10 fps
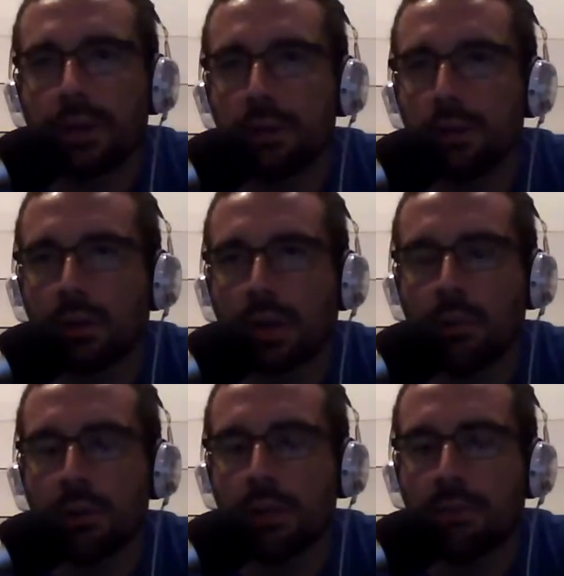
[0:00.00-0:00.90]
is, I
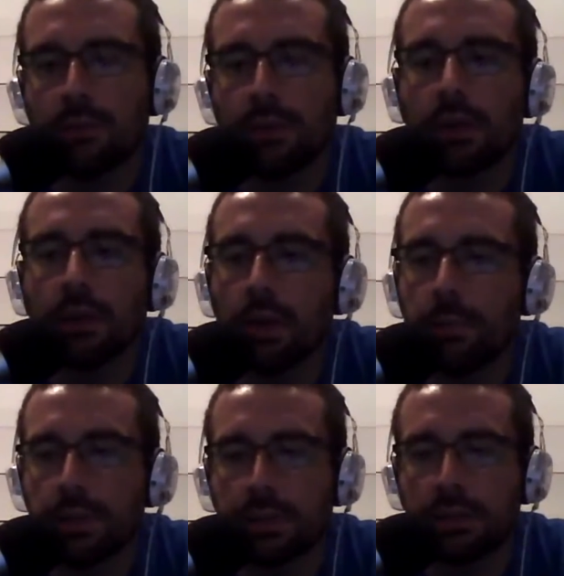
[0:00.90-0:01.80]
would say, if you got a
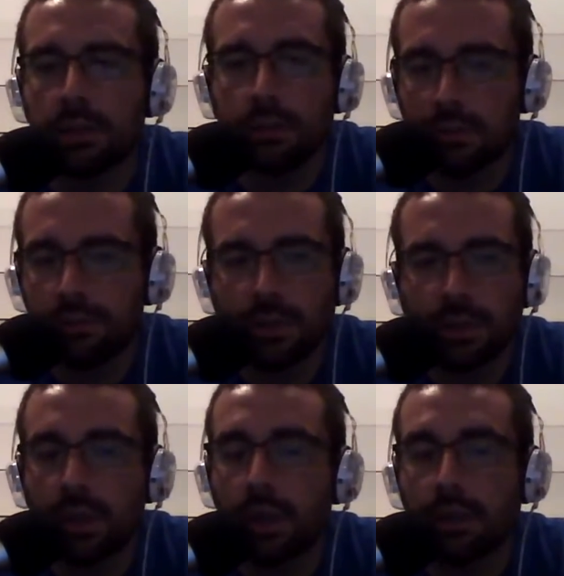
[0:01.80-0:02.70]
lineup it's
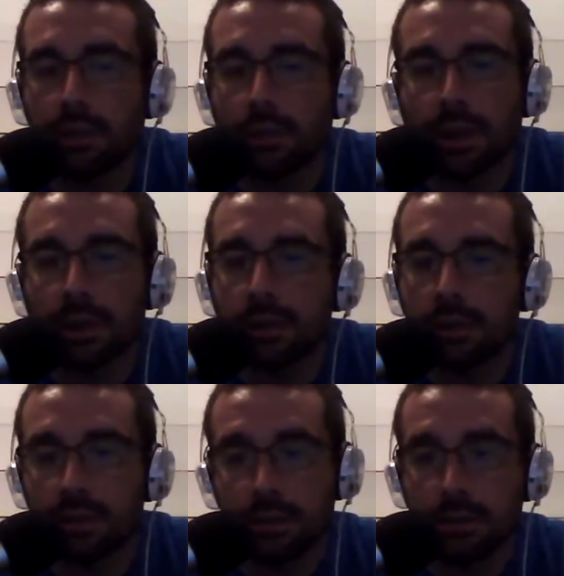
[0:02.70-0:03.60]
$50K and you like it,
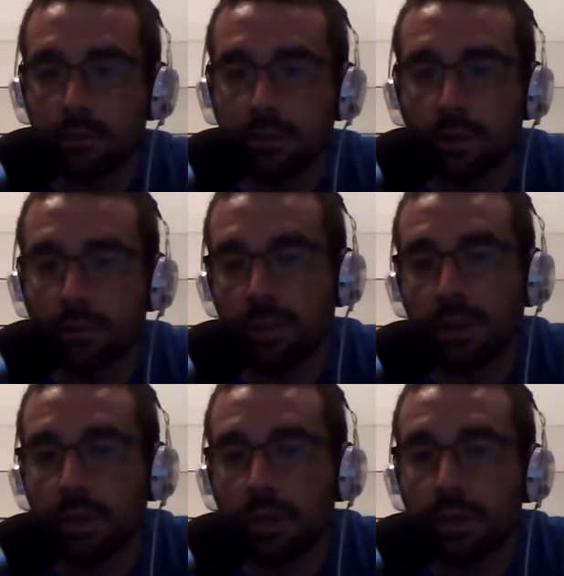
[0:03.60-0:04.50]
just
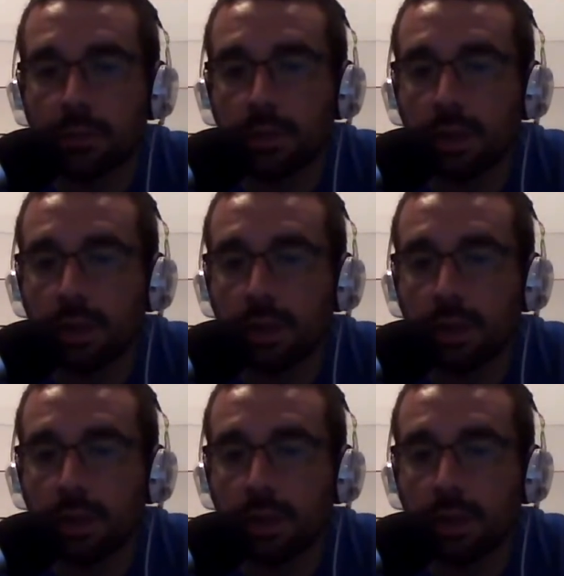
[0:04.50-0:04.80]
play it. I mean,